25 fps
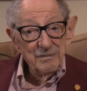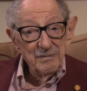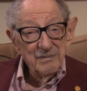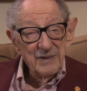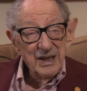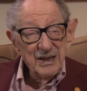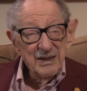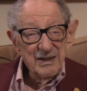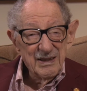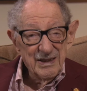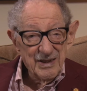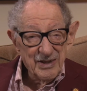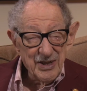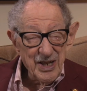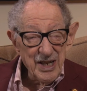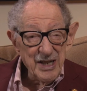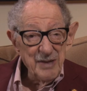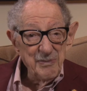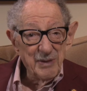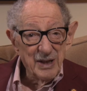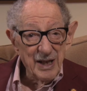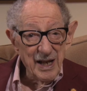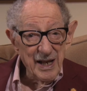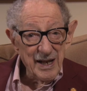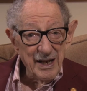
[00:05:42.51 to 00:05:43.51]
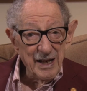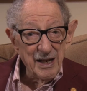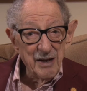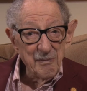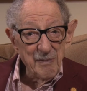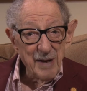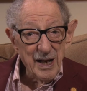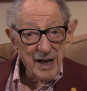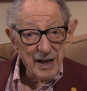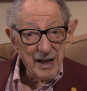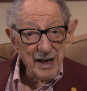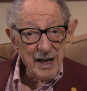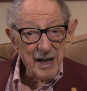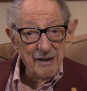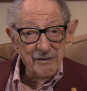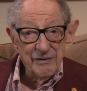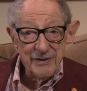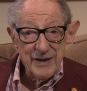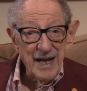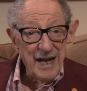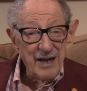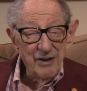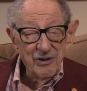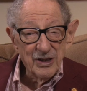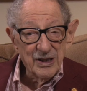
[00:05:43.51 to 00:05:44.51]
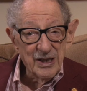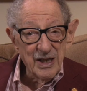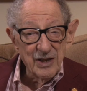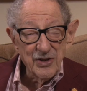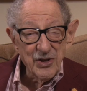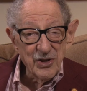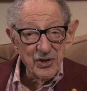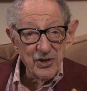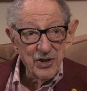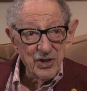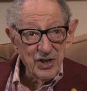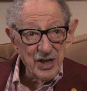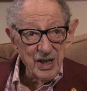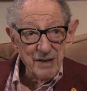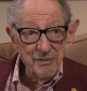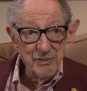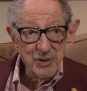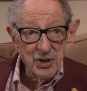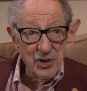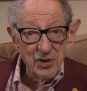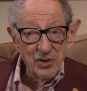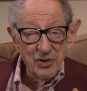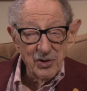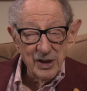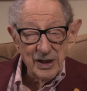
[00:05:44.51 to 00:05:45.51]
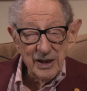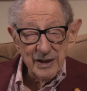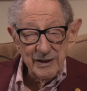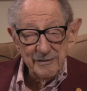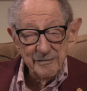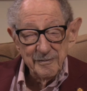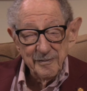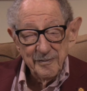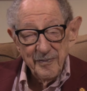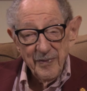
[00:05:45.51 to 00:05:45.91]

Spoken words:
it seemed late in my life, now it doesn't seem so late,